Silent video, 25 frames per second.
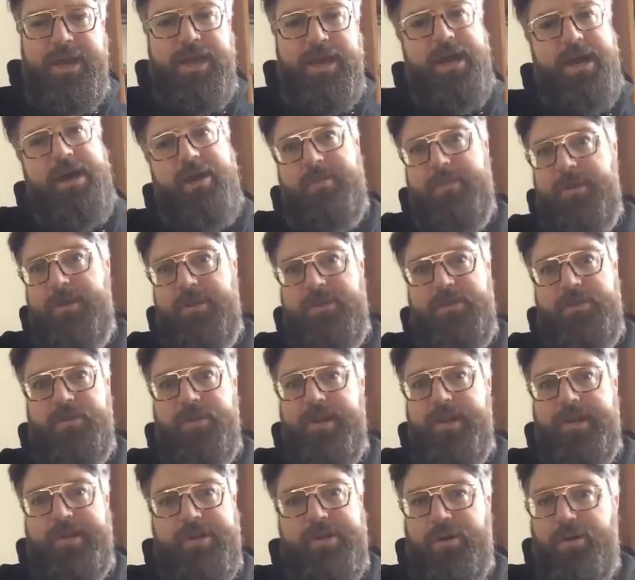I'm going to do
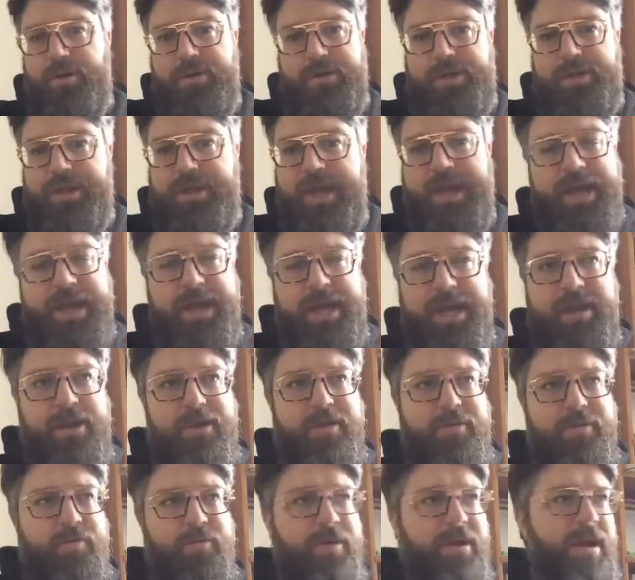this old thing
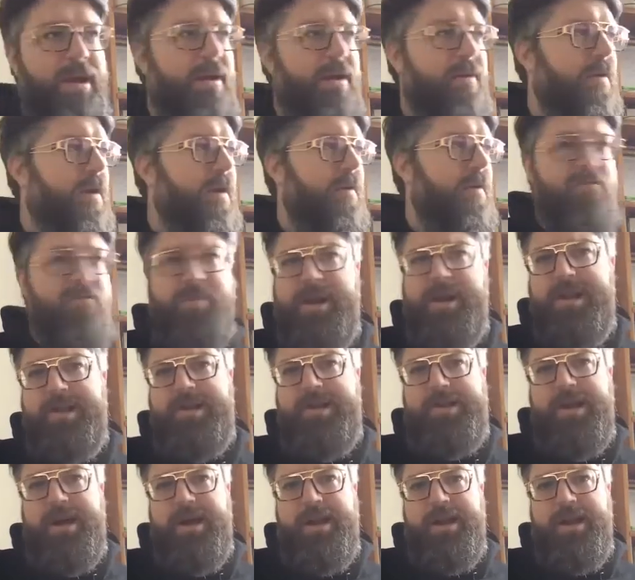here, whatever, everybody's
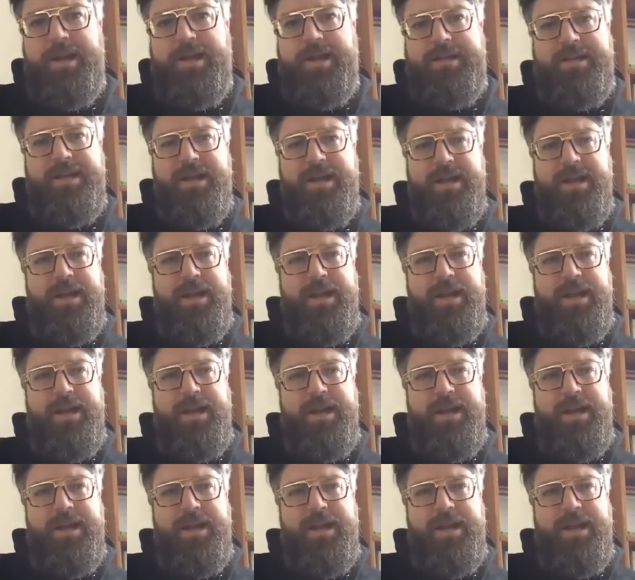done it.